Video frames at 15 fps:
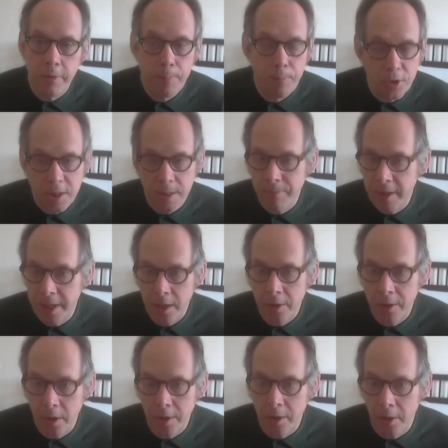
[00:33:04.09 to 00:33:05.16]
put something
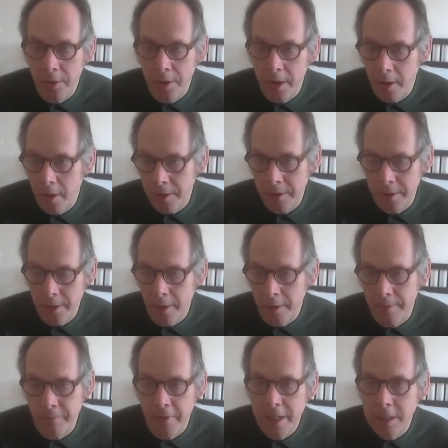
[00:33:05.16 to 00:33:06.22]

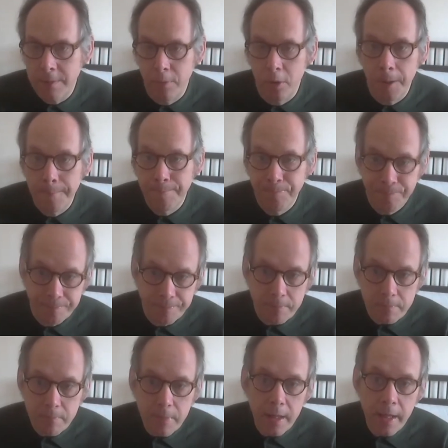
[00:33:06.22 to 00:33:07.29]
on Facebook
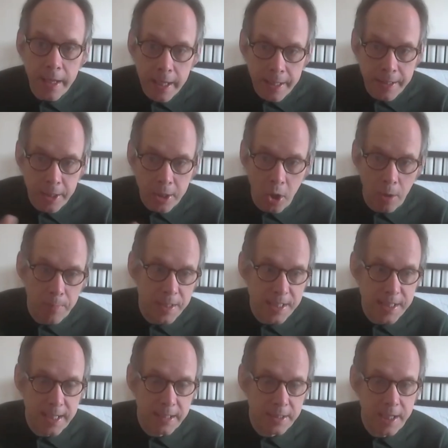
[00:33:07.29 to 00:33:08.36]
in the
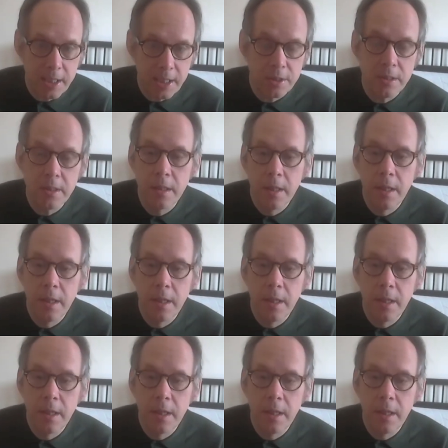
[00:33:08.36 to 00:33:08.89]
comments section.